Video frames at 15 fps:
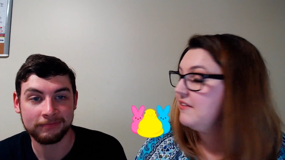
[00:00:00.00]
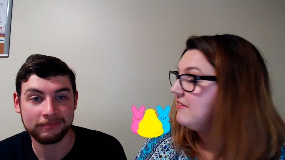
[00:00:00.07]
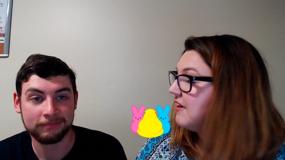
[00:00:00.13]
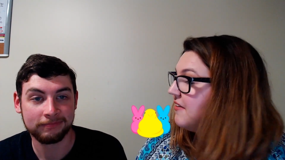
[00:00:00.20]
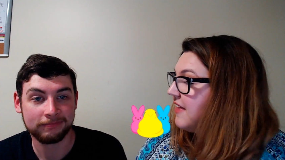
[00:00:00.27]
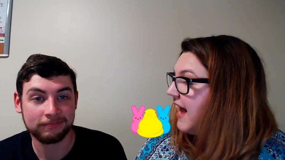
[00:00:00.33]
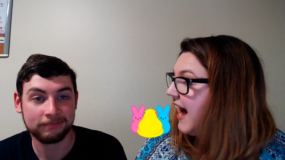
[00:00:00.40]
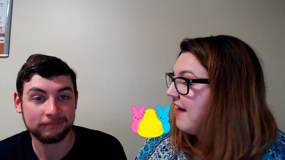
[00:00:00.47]
Speaker 1: even know
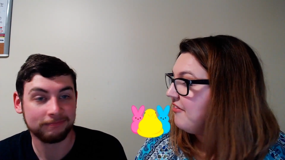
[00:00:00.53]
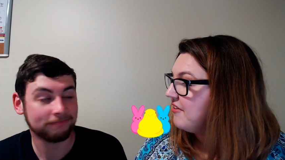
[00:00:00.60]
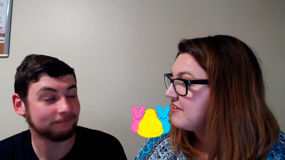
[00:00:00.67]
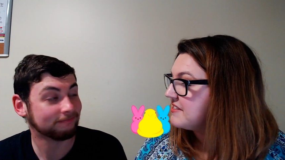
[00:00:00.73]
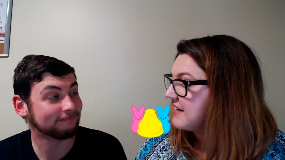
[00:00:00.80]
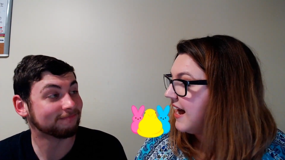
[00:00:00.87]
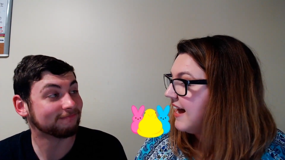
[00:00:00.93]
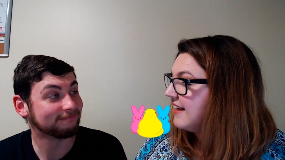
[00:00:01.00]
they had this
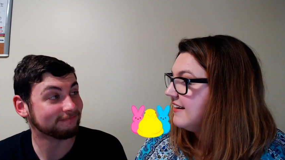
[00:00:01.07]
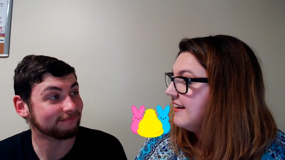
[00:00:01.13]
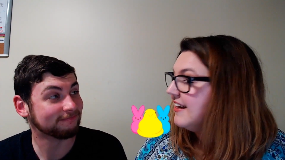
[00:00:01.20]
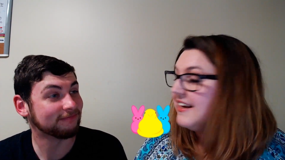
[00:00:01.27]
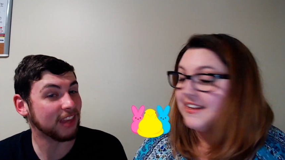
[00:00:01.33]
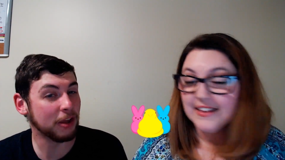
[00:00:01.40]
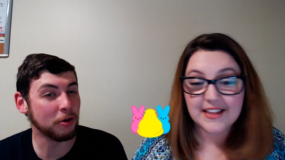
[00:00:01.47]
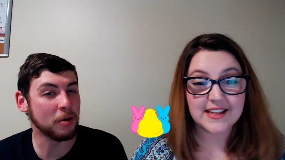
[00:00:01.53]
kind.
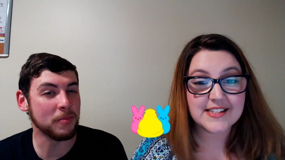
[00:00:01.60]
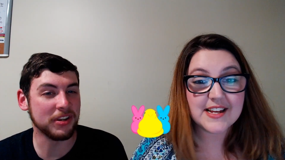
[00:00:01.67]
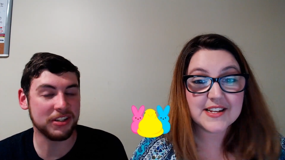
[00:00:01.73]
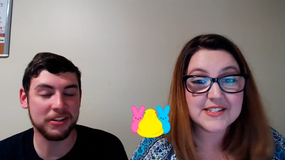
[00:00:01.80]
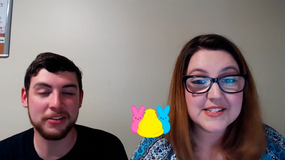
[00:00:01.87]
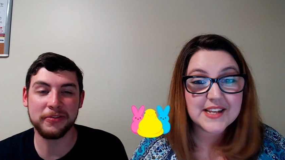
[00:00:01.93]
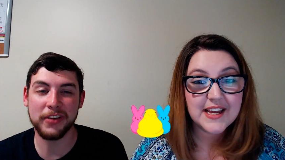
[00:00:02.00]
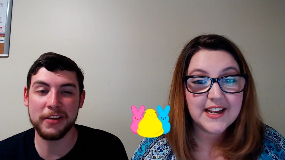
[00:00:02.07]
They were that a
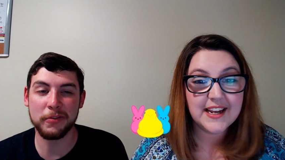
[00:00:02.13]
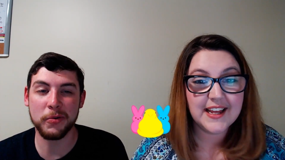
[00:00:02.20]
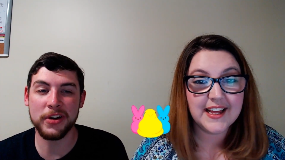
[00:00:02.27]
mystery flavor